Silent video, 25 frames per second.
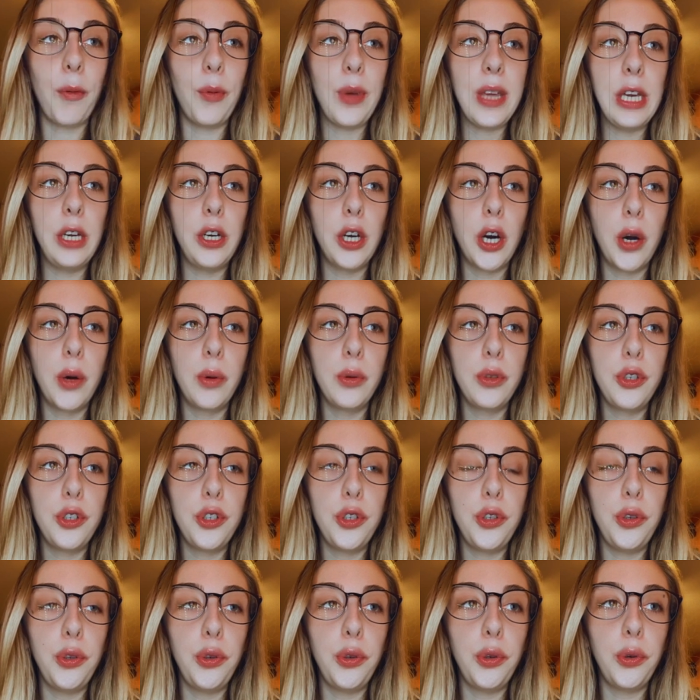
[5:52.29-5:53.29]
We go
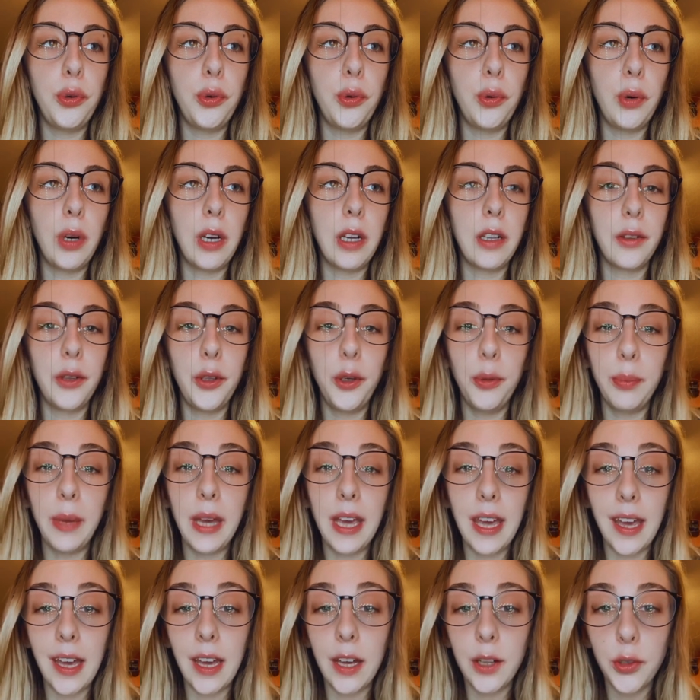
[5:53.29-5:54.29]
to
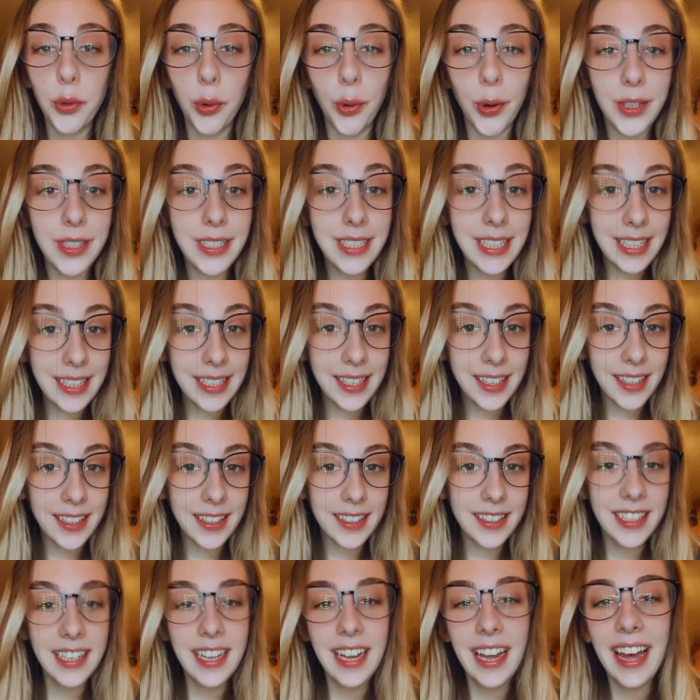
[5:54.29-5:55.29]
Lupe
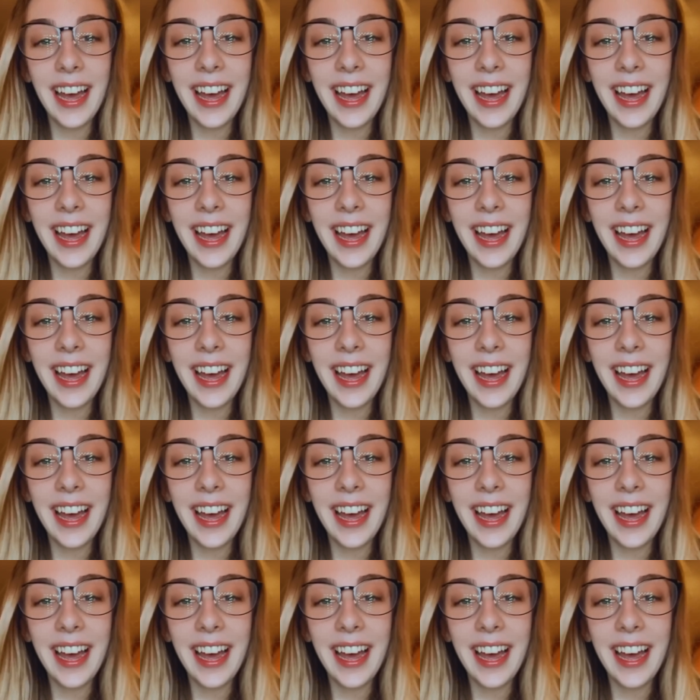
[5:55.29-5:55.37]
Tortilla